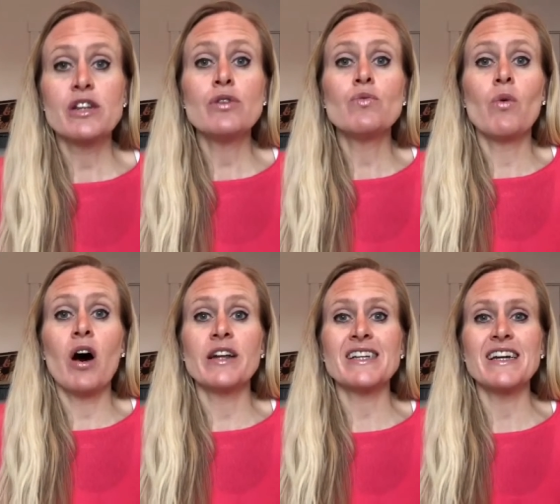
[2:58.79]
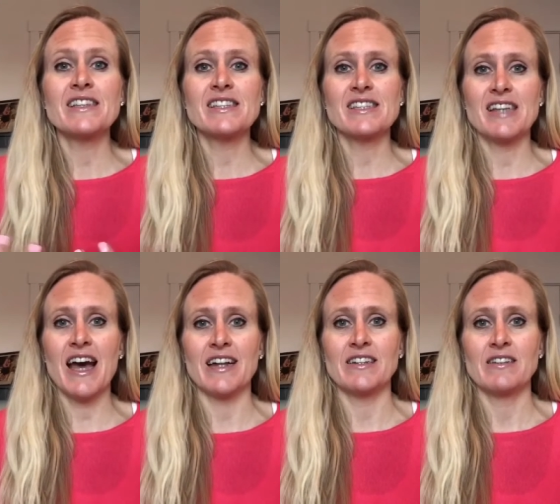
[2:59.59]
do you want
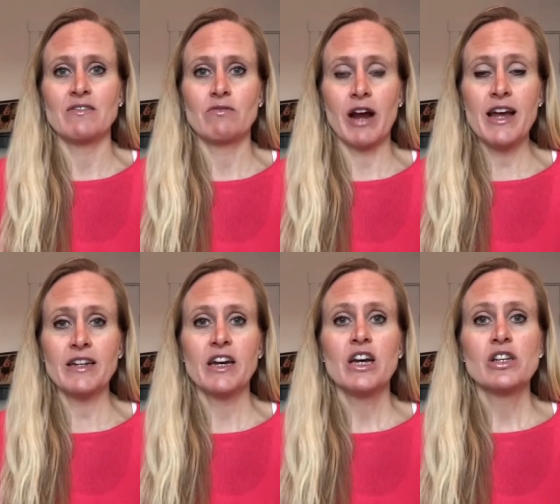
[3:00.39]
instead? Right?